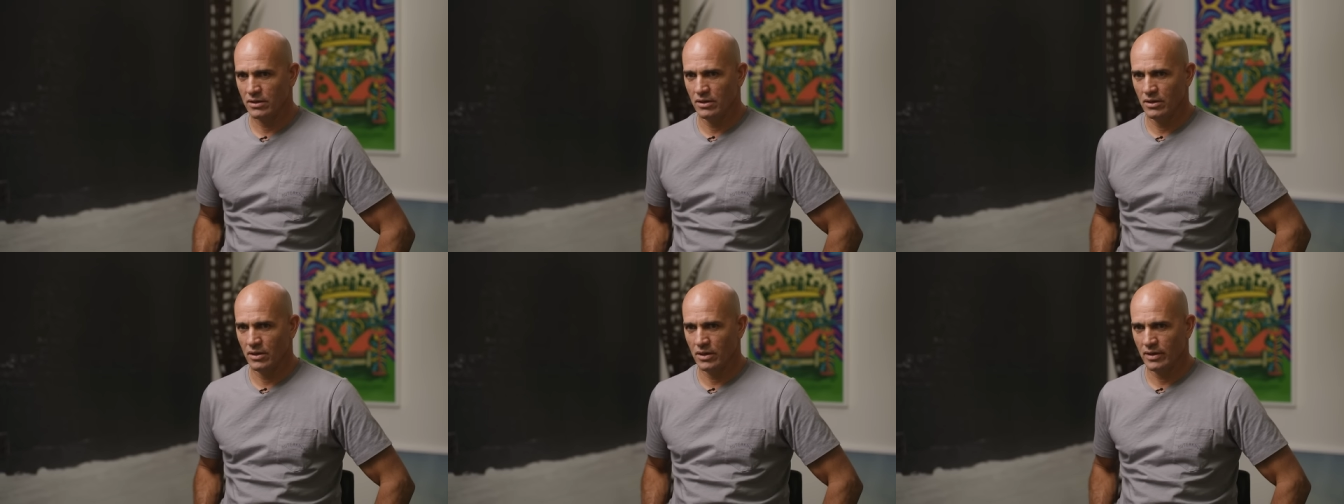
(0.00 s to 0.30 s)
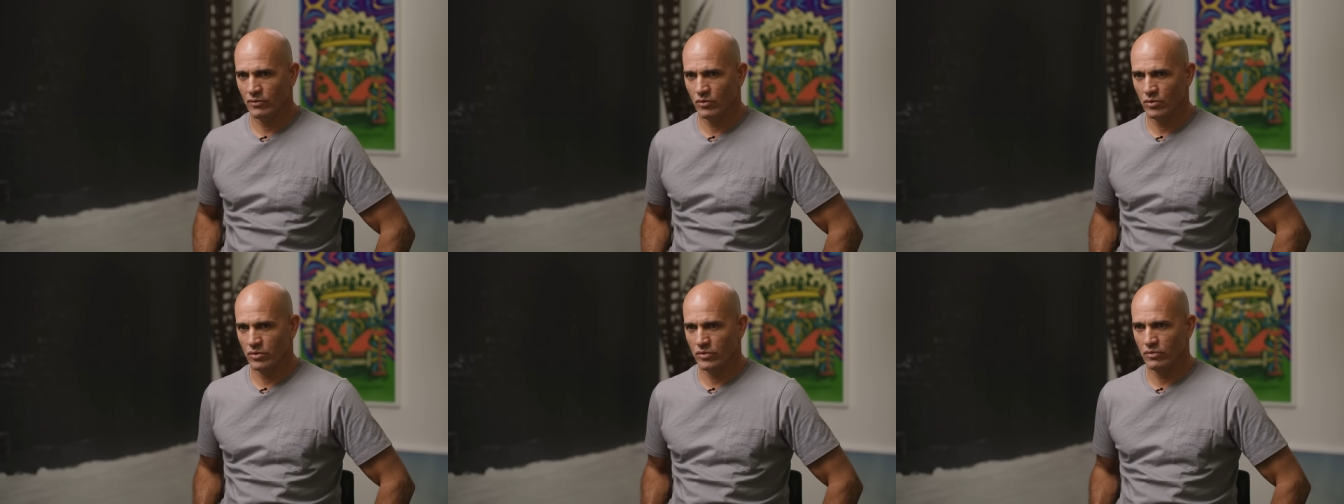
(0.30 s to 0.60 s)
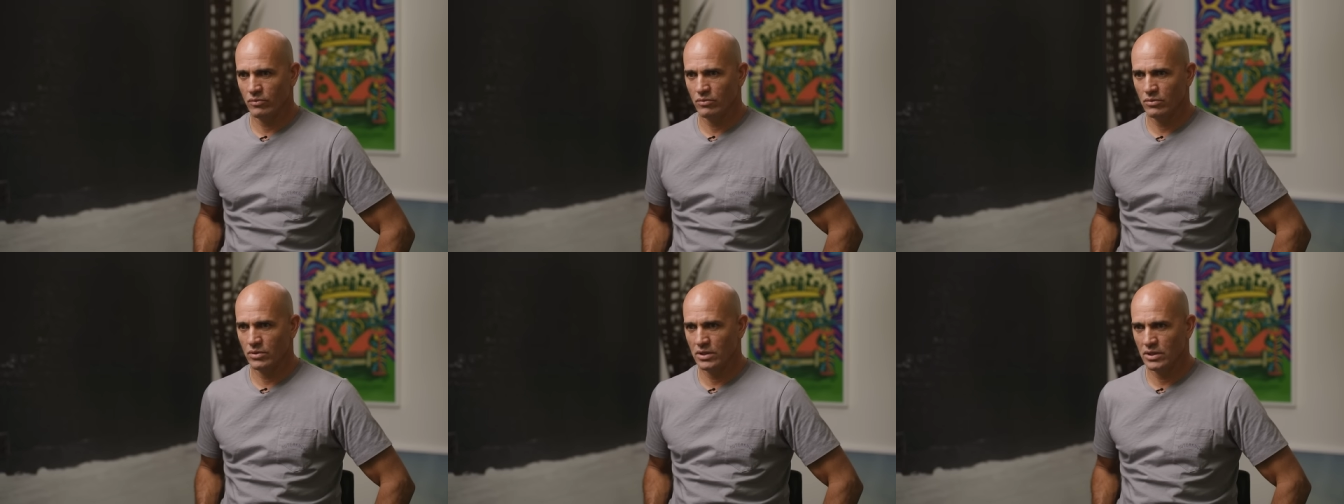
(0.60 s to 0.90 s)
You know,
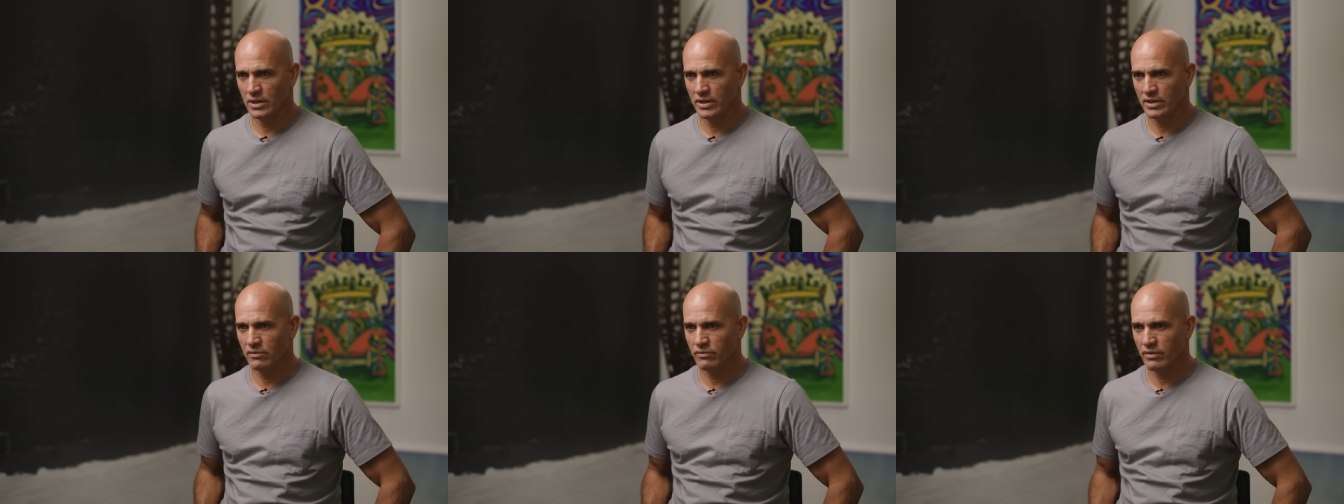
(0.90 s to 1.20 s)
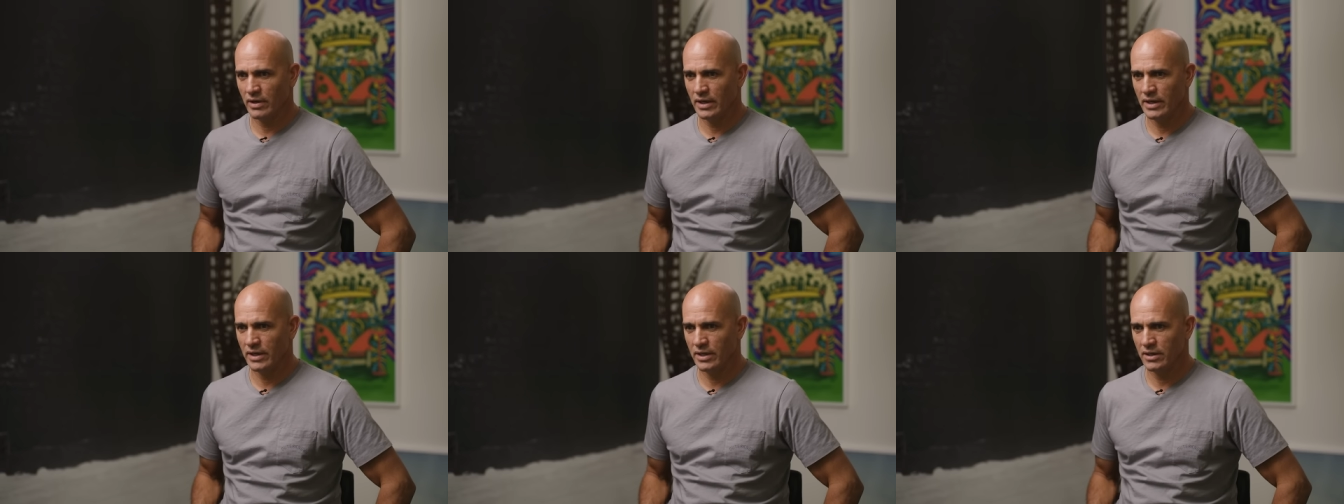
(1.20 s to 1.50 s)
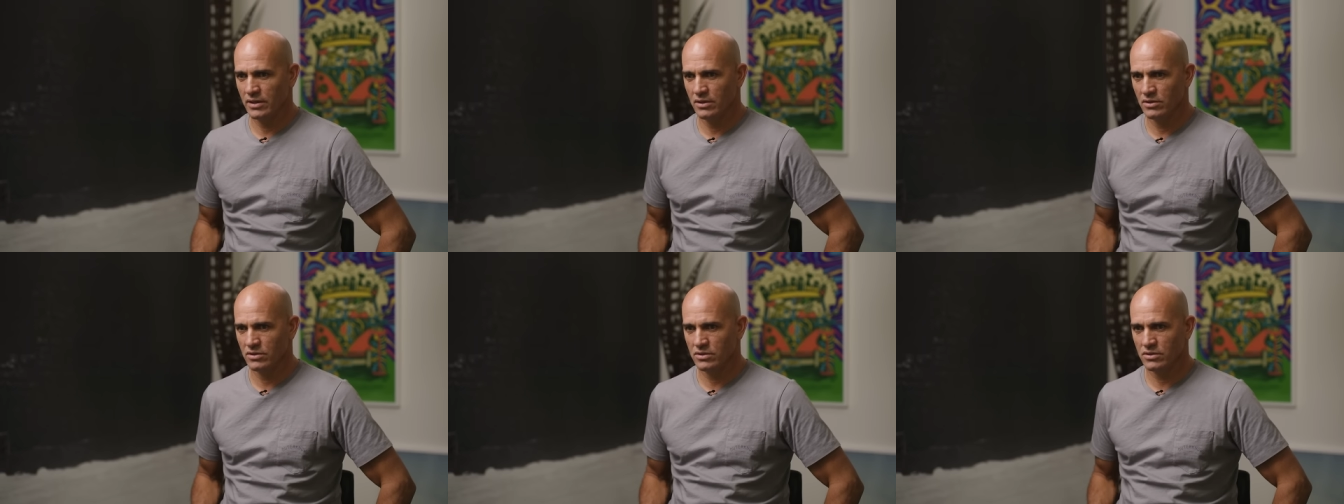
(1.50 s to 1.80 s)
everyone's really
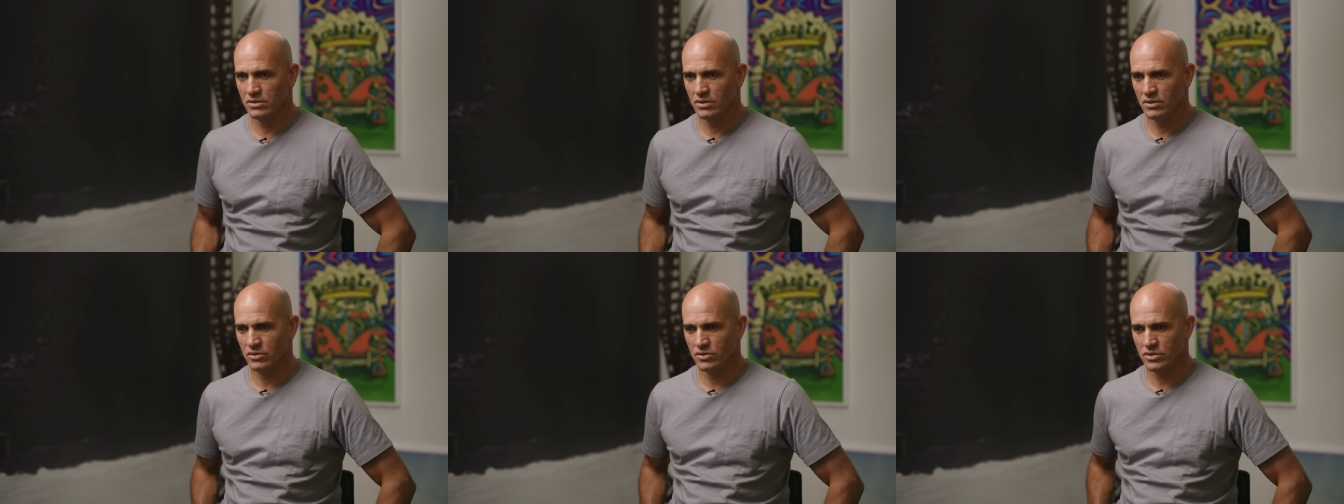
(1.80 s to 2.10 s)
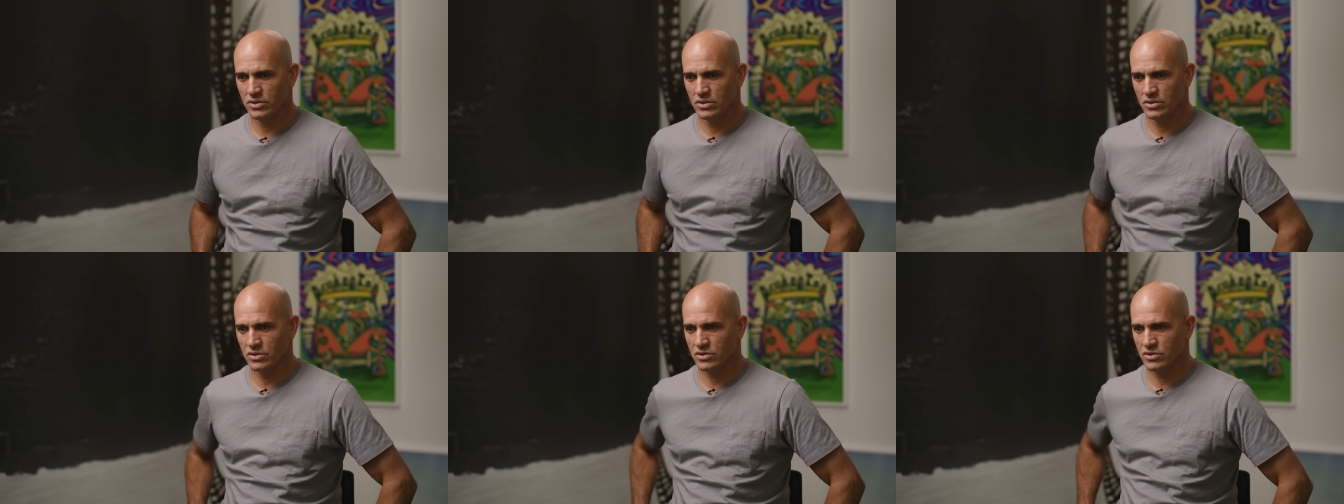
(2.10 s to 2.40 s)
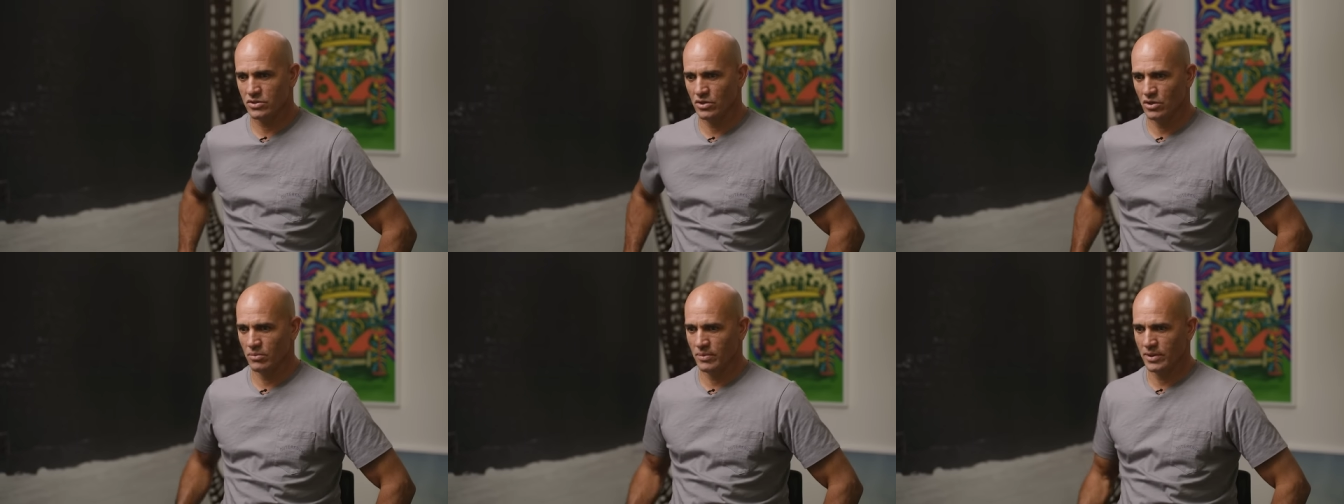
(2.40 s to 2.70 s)
divided. There's there's just
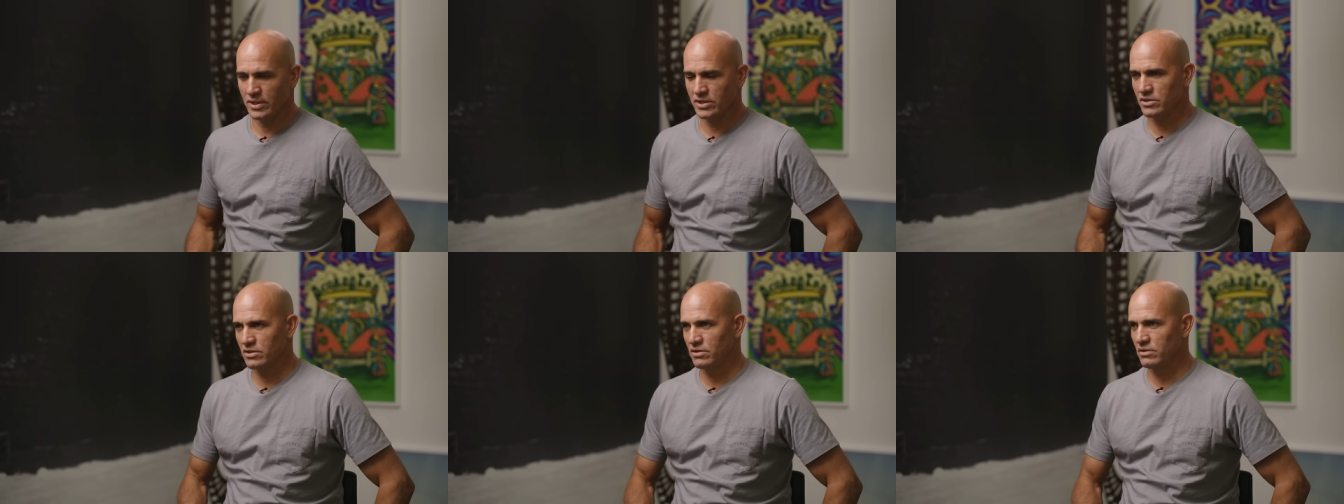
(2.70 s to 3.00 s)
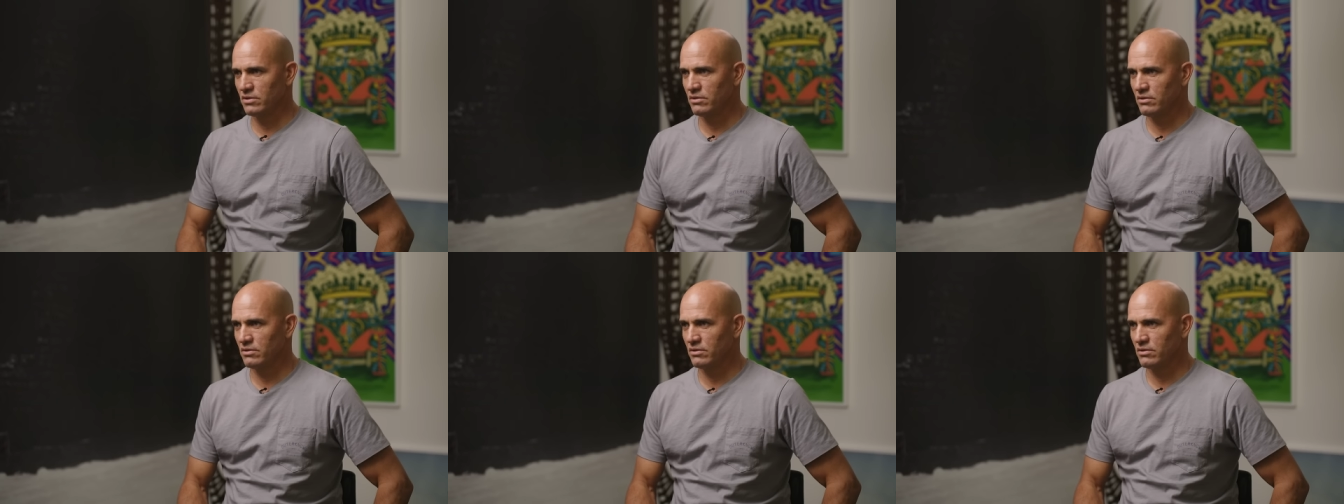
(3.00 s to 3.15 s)
so much